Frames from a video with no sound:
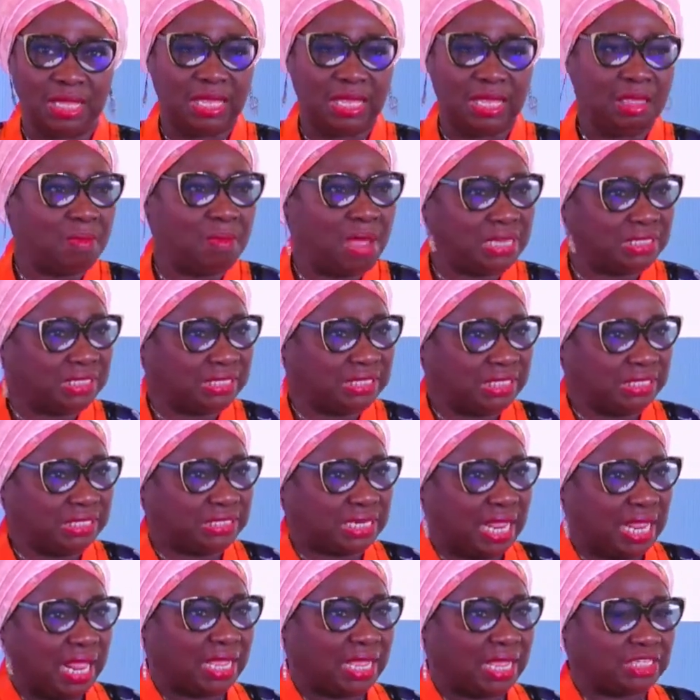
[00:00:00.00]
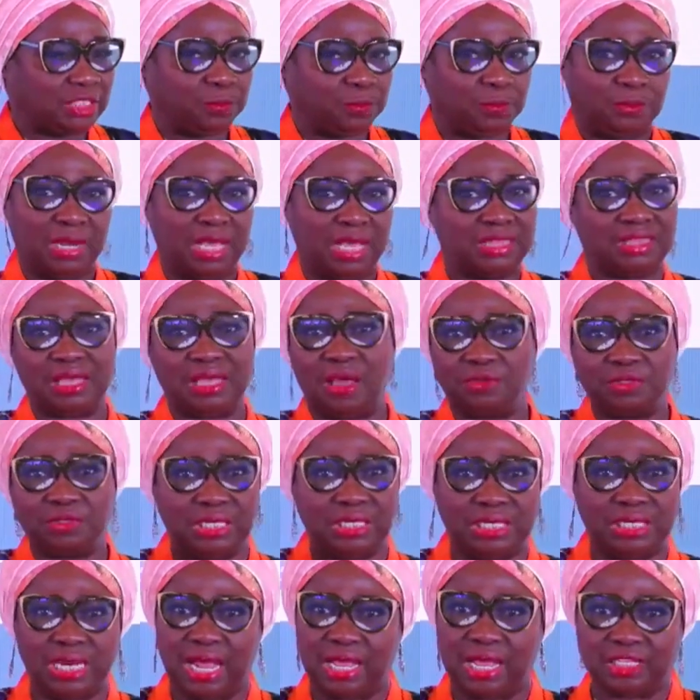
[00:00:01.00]
Imagine the diaspora,
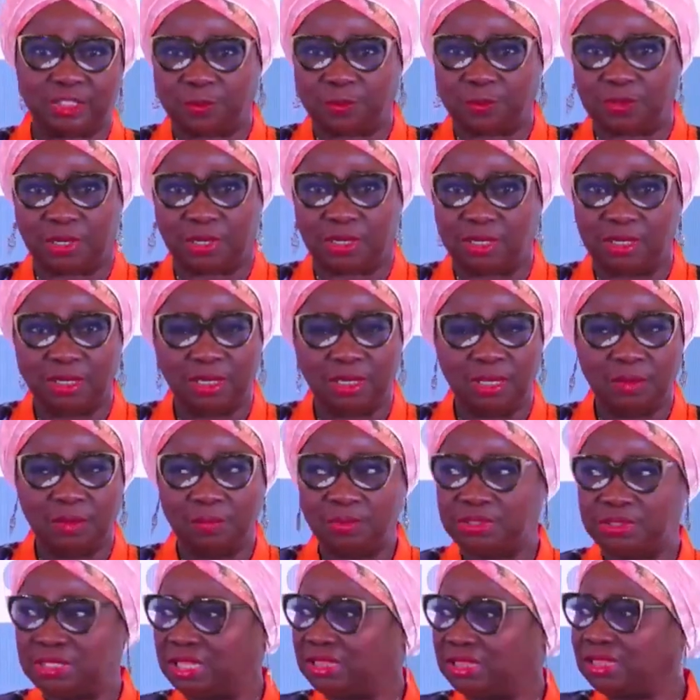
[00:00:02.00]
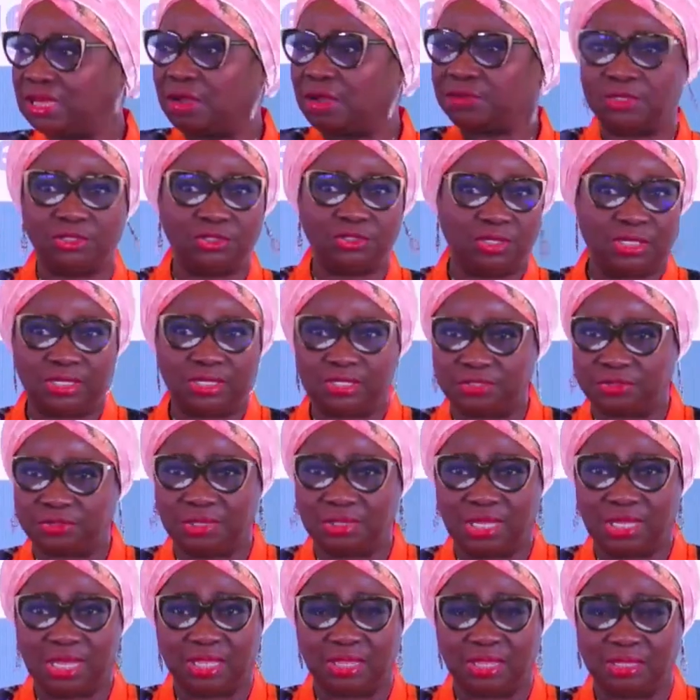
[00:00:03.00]
1,000 diaspora, put $1,000
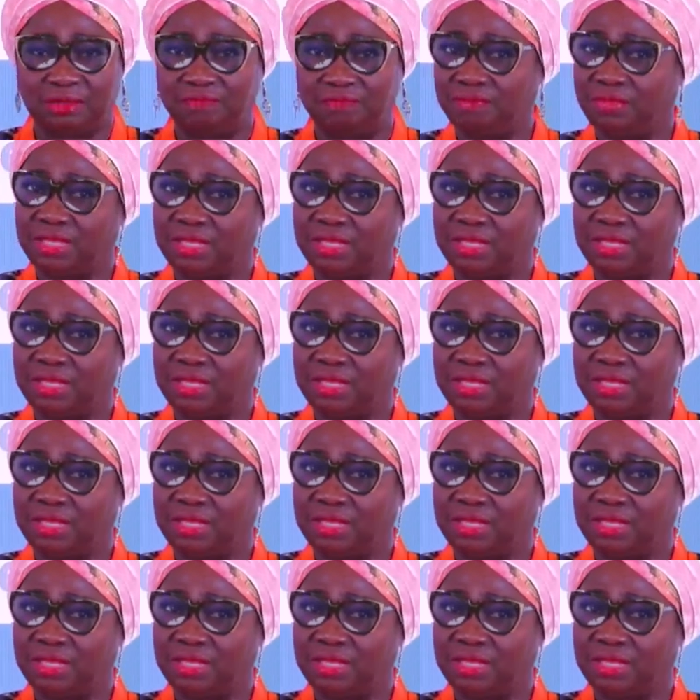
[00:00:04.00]
together.